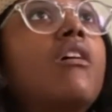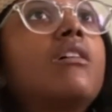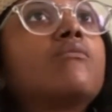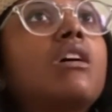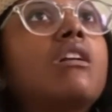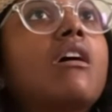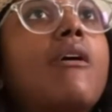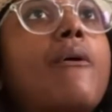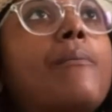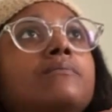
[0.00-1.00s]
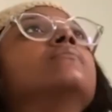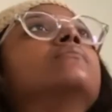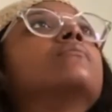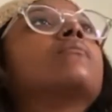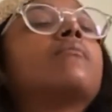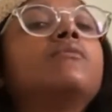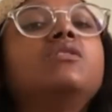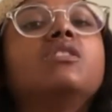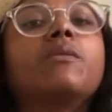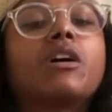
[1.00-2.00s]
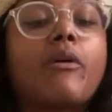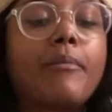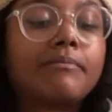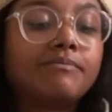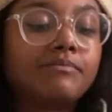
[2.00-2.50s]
Right now. Here we go.